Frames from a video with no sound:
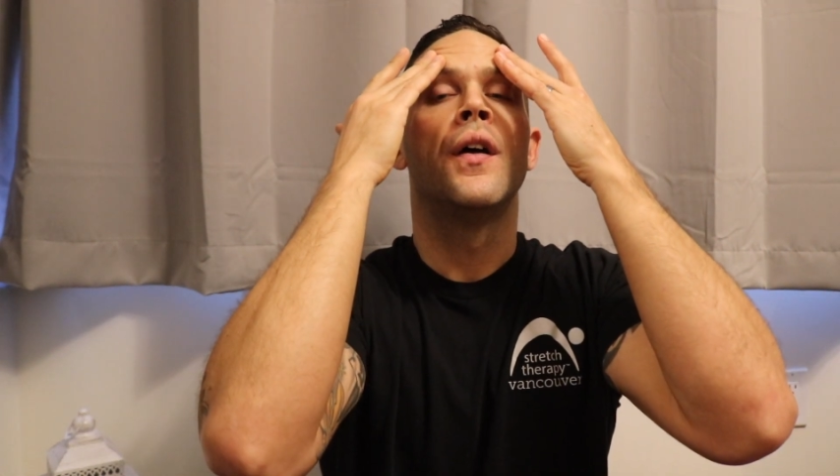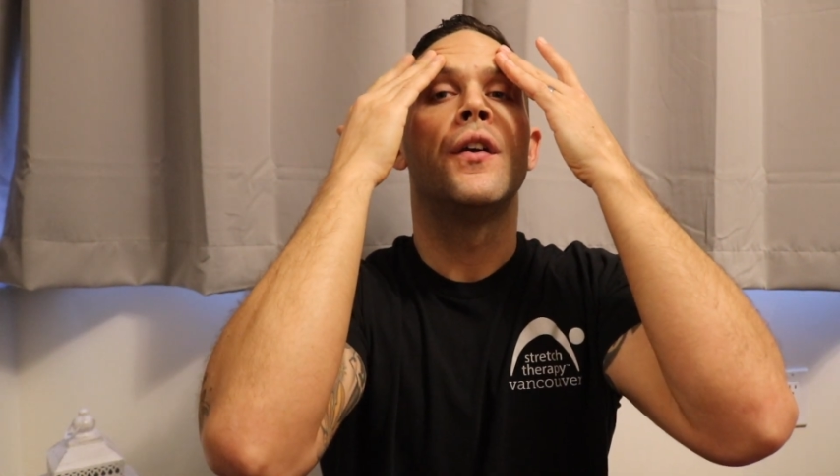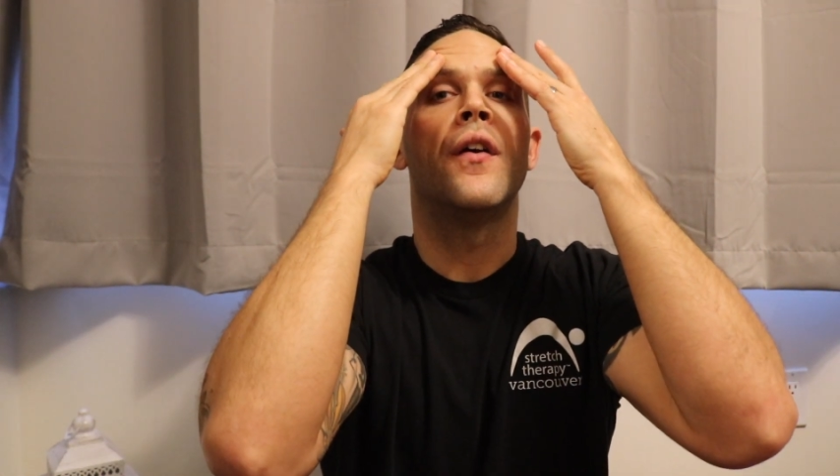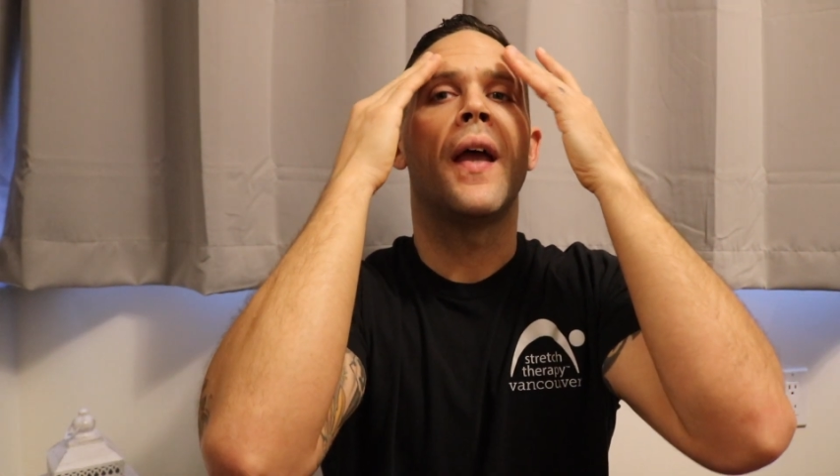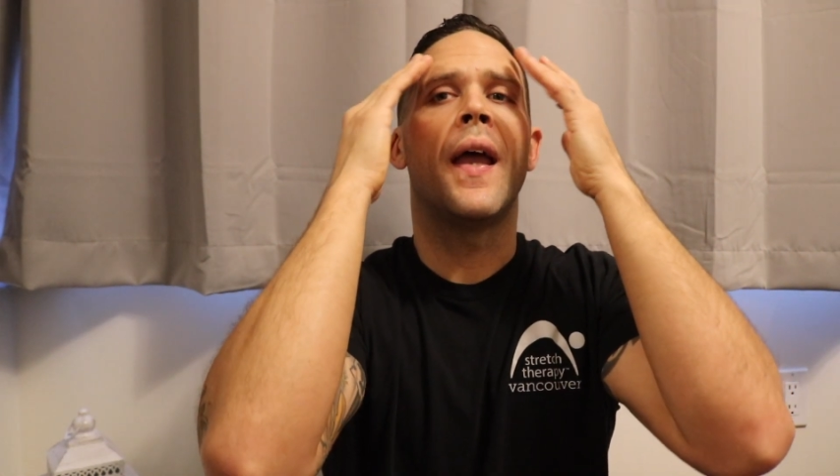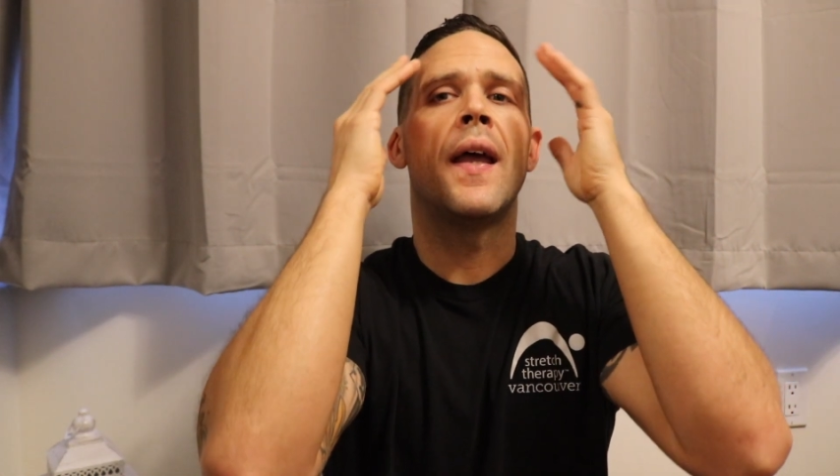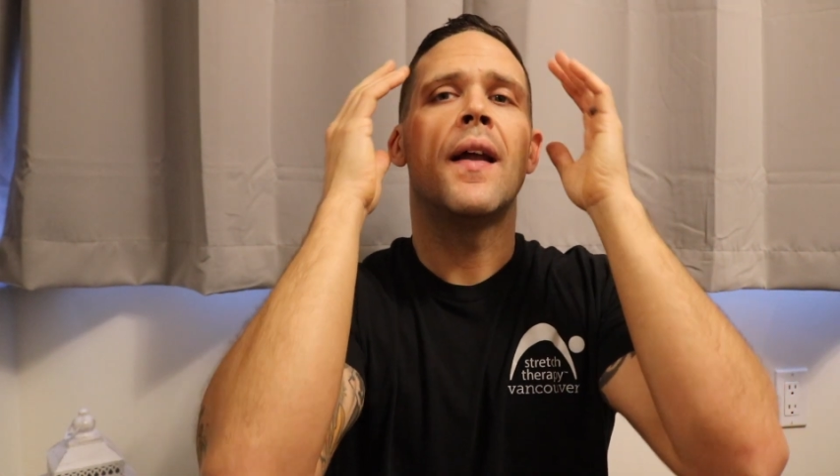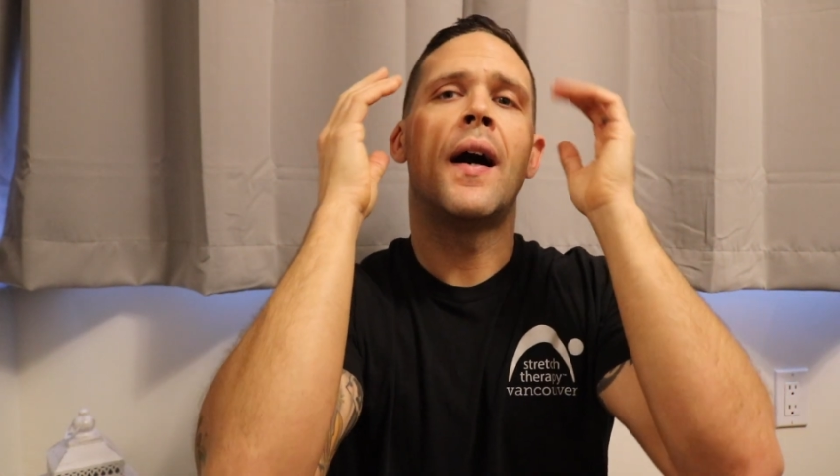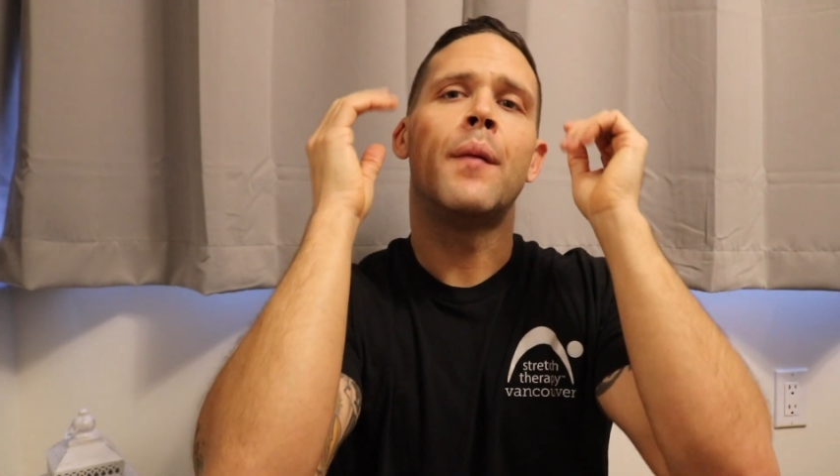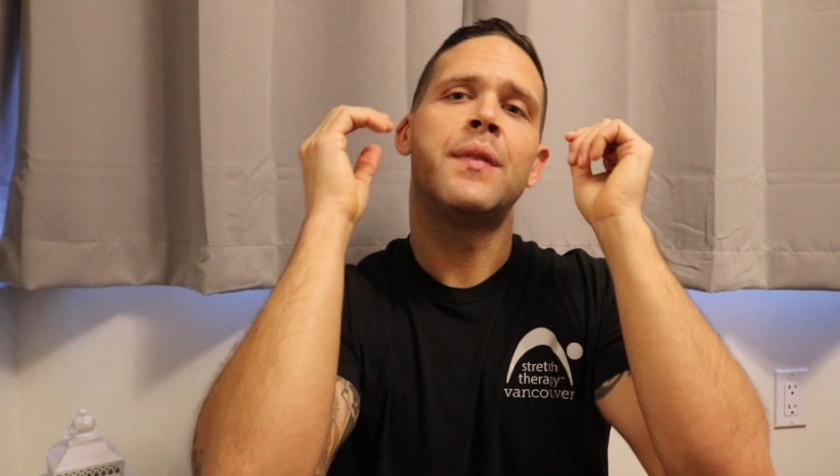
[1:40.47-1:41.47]
your head
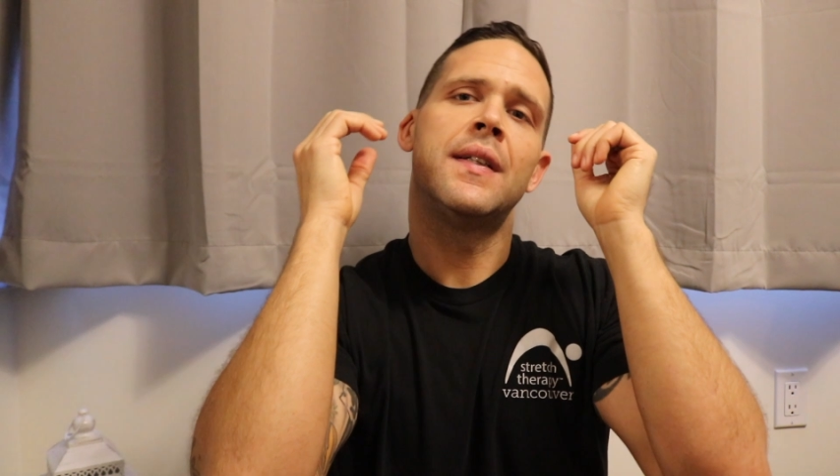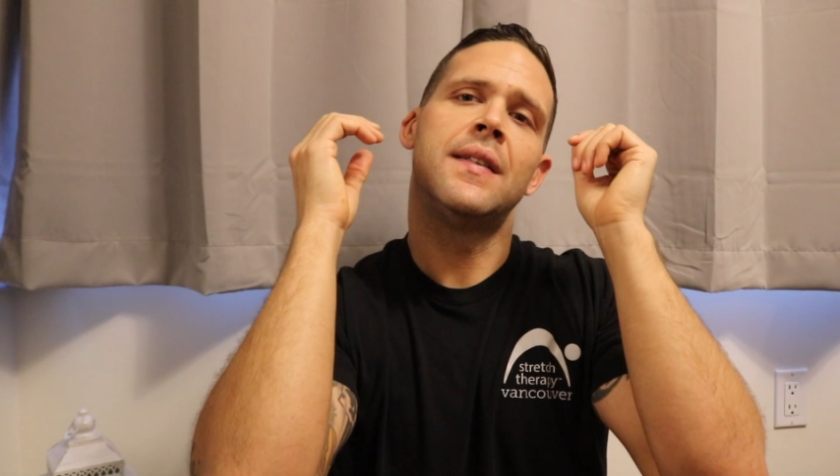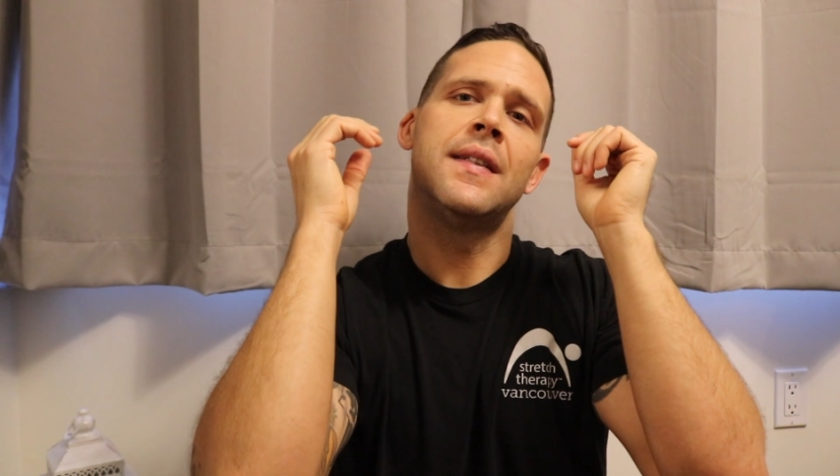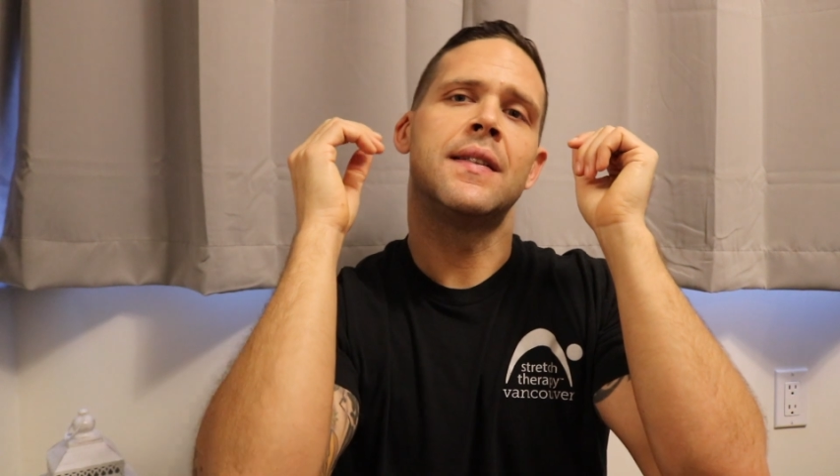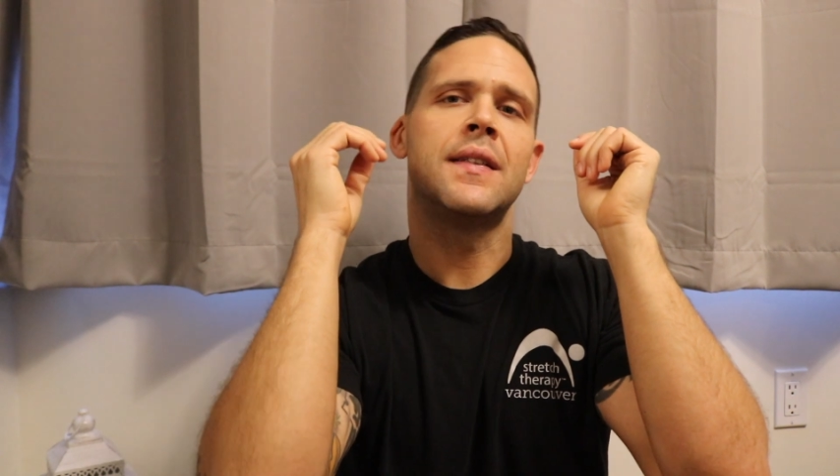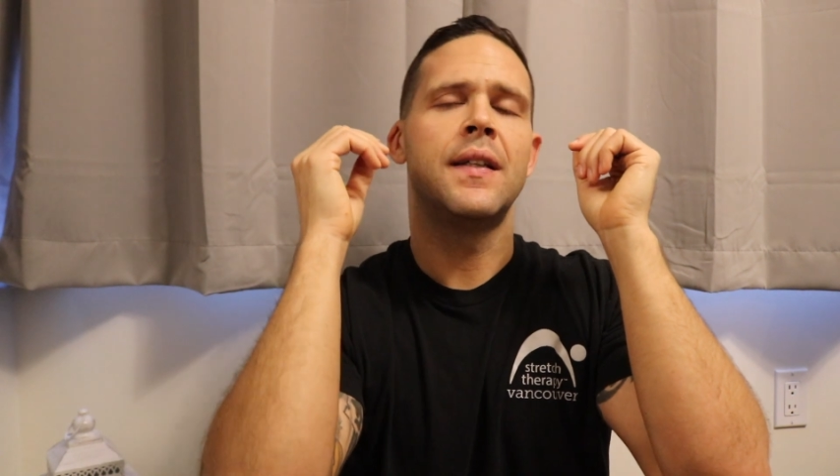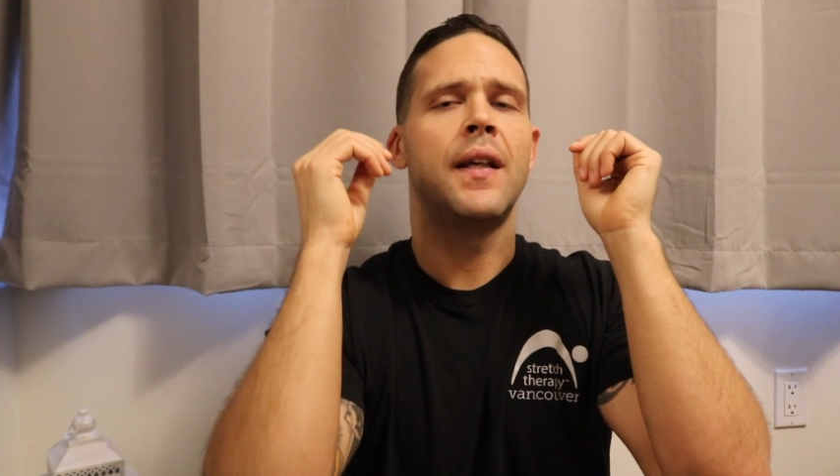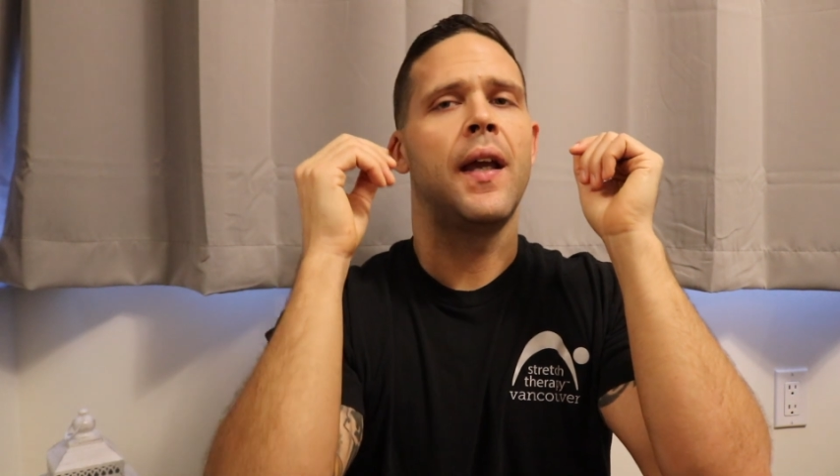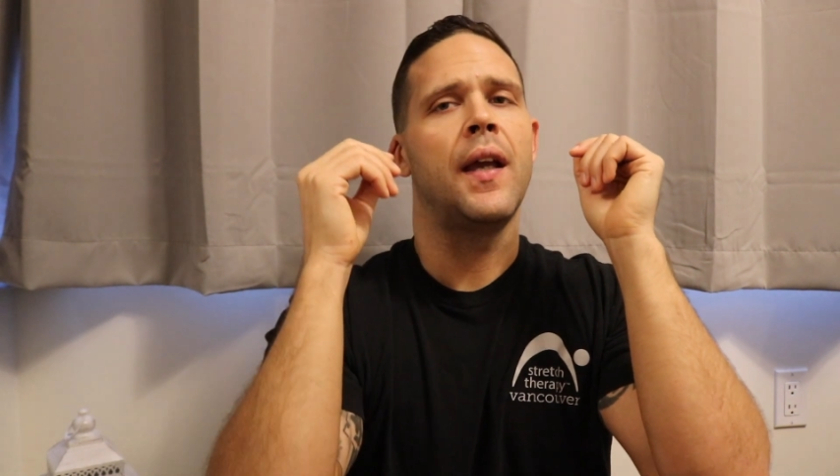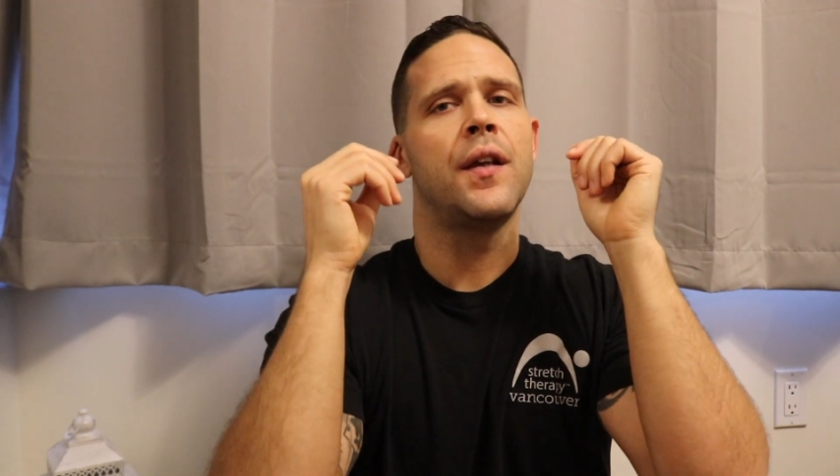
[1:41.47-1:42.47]
up to
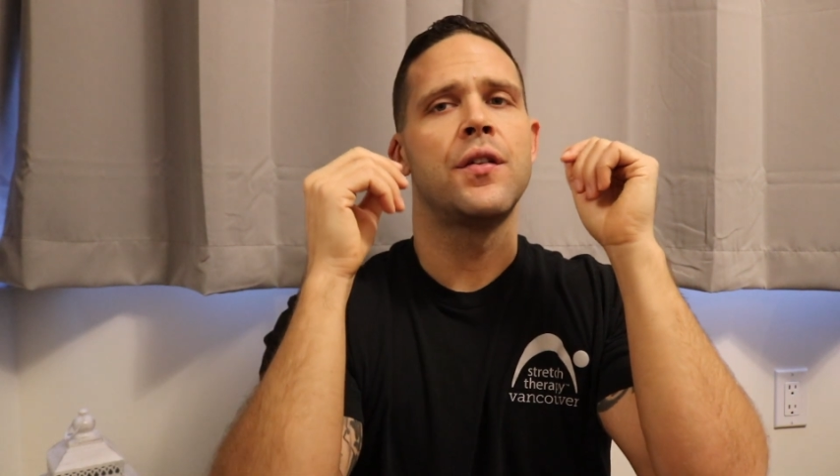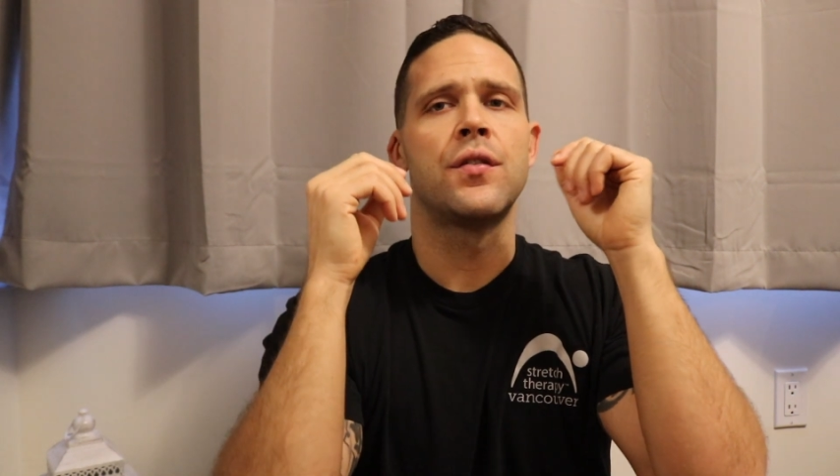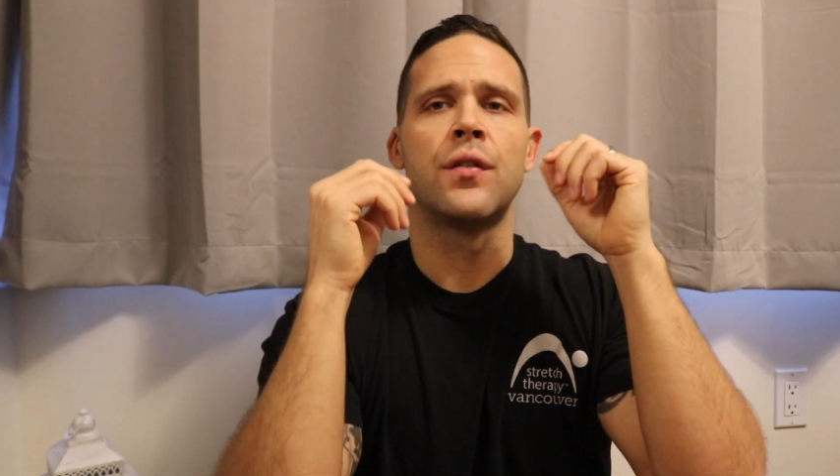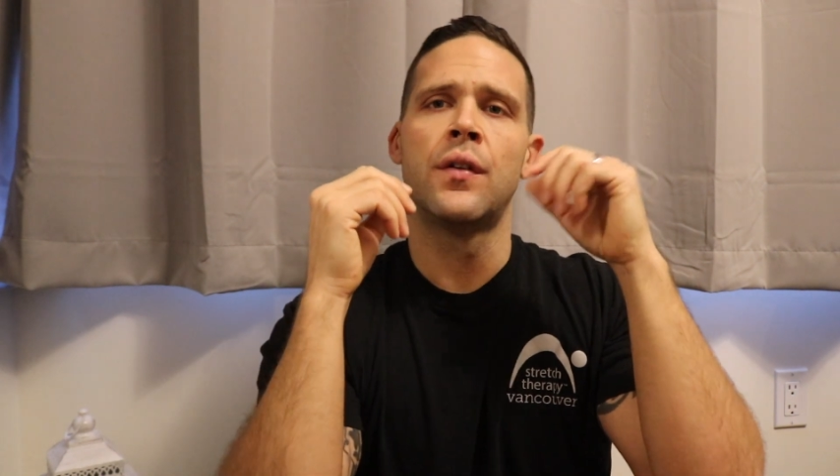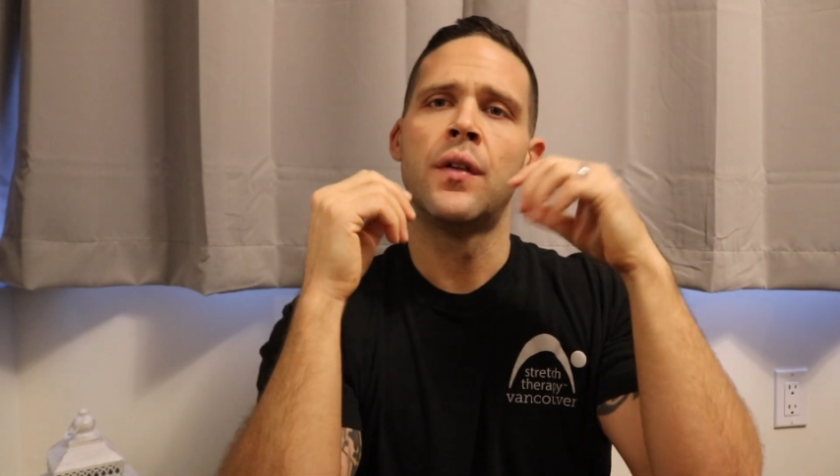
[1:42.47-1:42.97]
disengage.